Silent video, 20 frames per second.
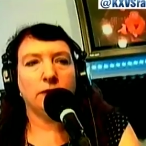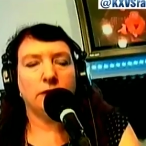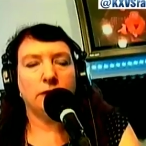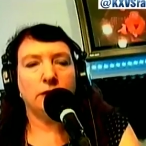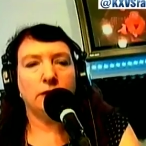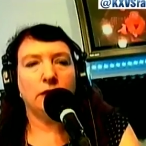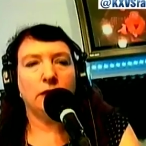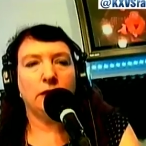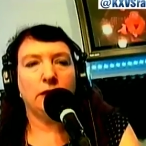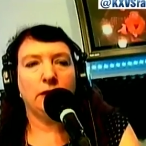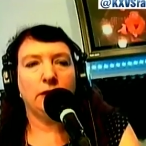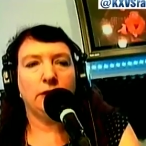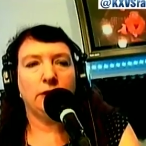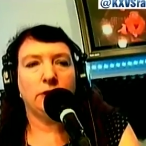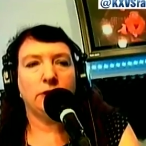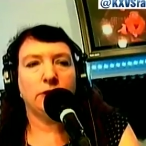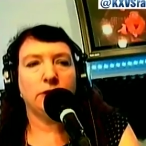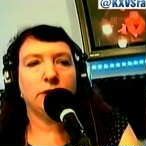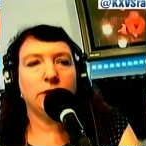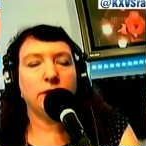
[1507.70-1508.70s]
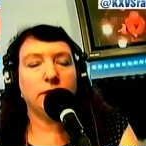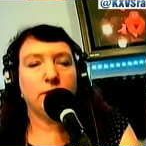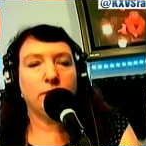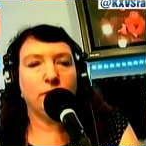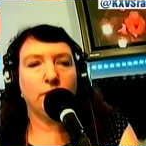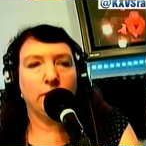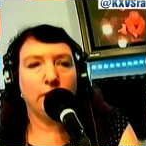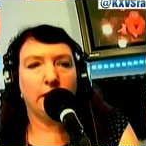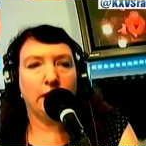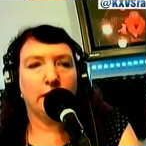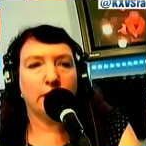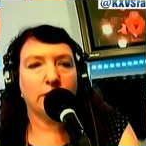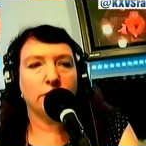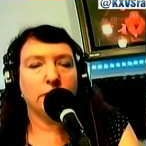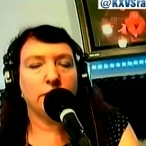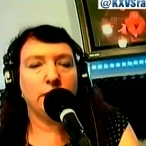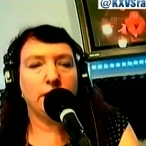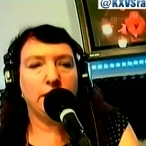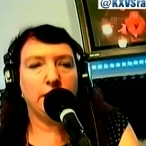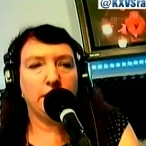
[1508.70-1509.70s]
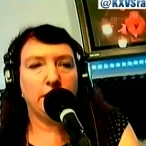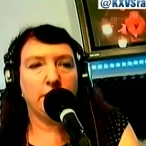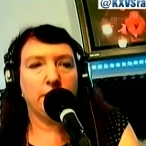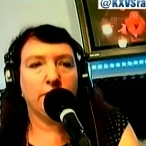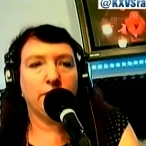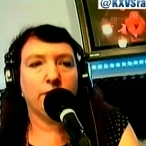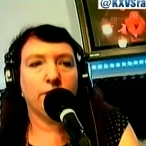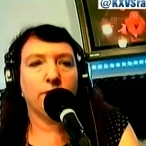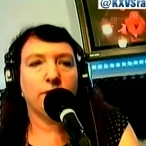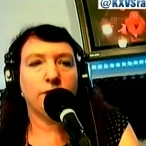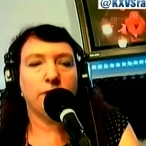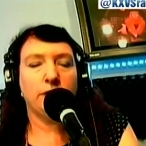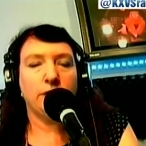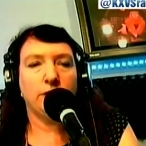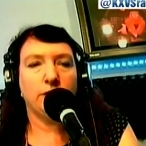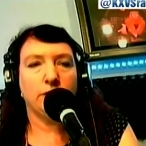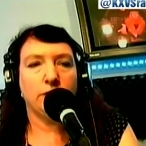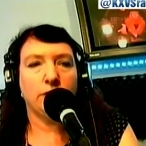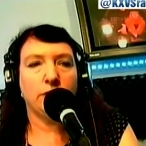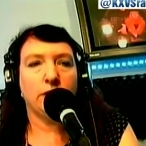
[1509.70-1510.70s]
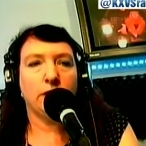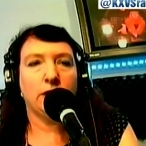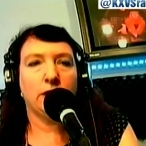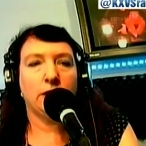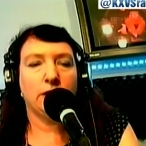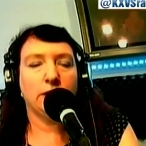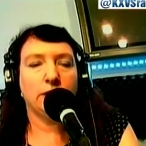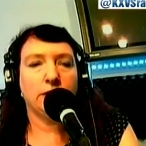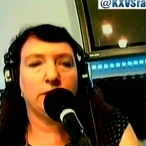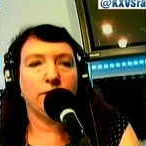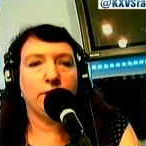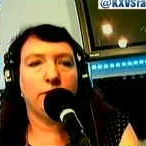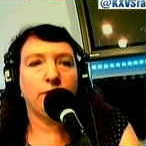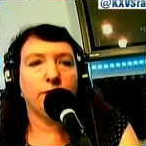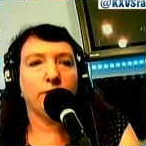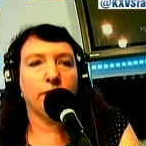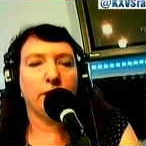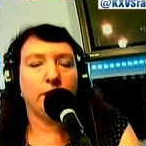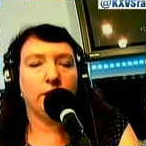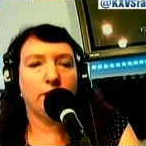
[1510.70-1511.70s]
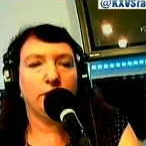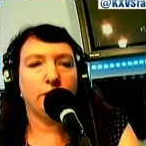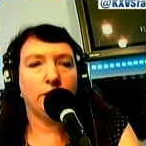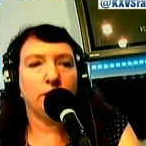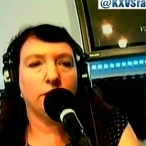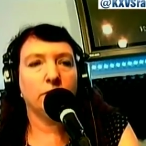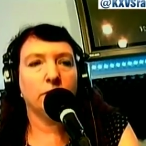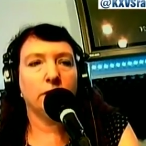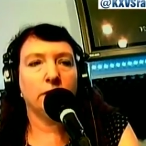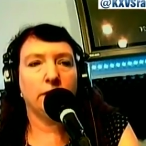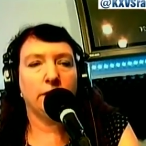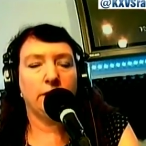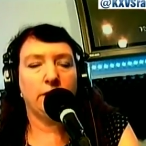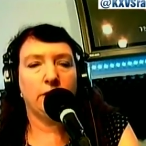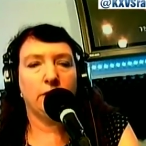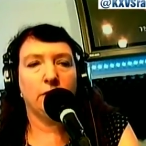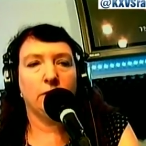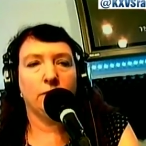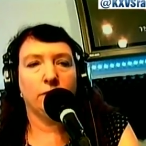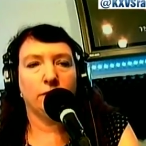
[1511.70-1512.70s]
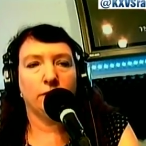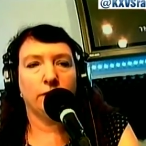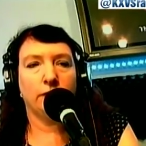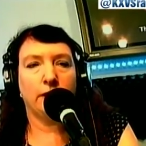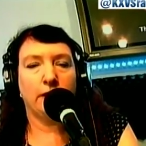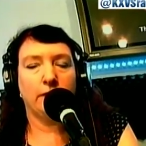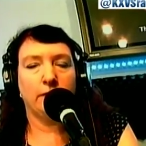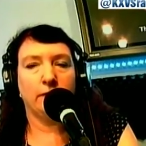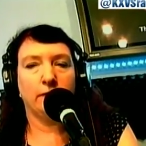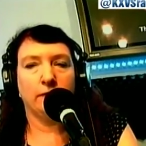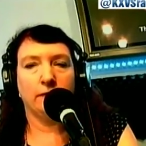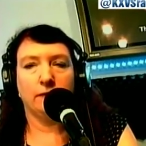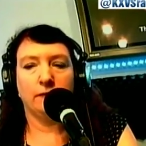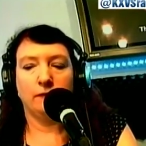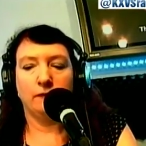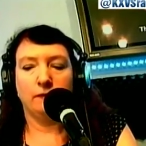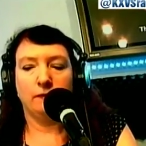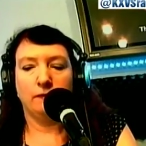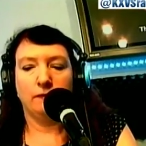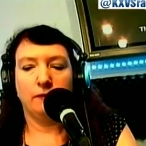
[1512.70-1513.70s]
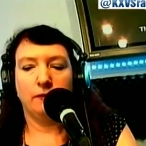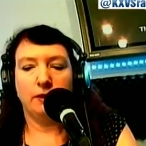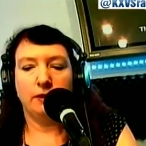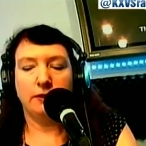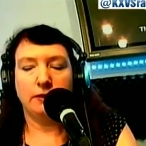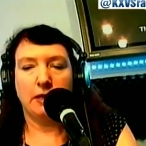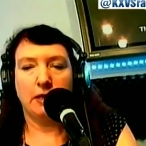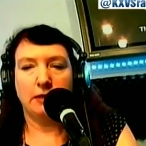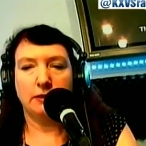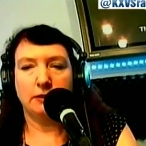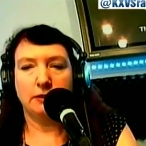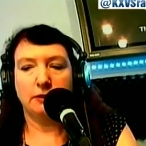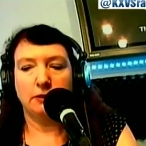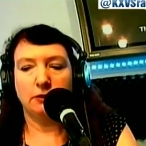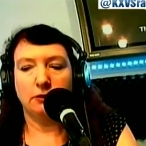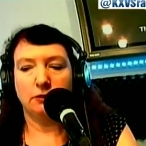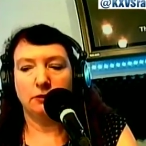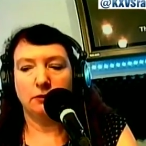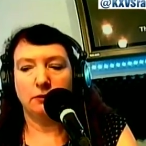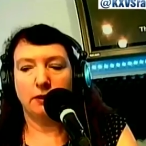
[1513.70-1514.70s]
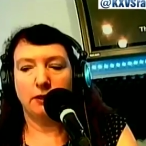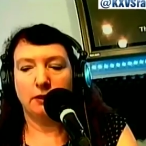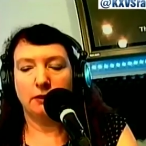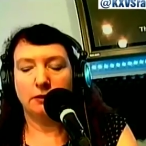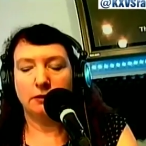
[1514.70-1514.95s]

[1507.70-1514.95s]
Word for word: knowledge, will actually give senior dogs if you find a good quality home for them. Is that still correct?